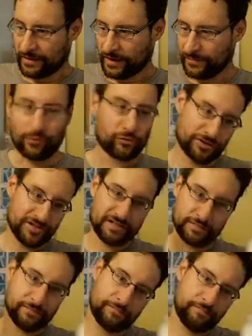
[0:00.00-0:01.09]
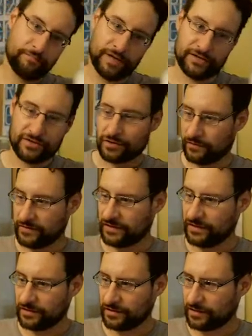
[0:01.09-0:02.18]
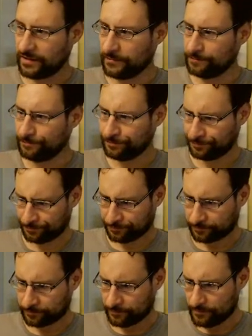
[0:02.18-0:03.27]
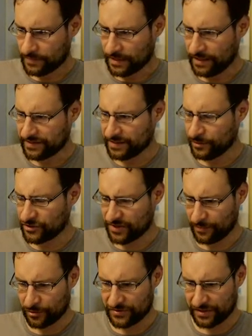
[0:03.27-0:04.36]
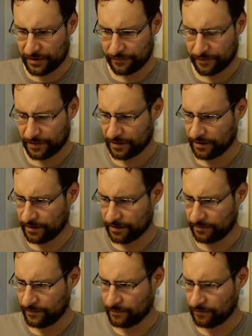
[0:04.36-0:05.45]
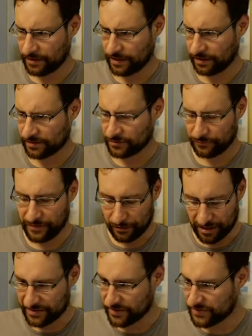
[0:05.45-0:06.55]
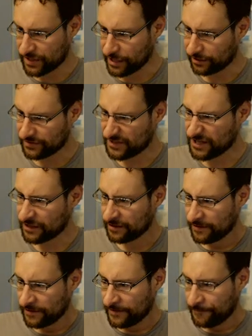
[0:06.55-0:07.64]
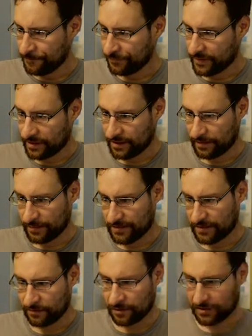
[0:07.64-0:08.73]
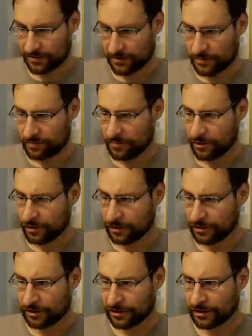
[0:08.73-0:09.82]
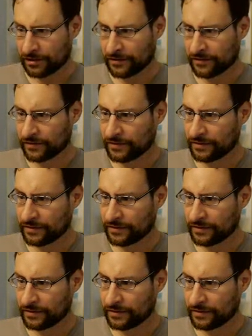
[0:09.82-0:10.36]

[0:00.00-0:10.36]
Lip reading: Or send a patch, obviously. Let's emerge some more stuff. What else could be? All right, the Sile thing. Let's see, what does it build?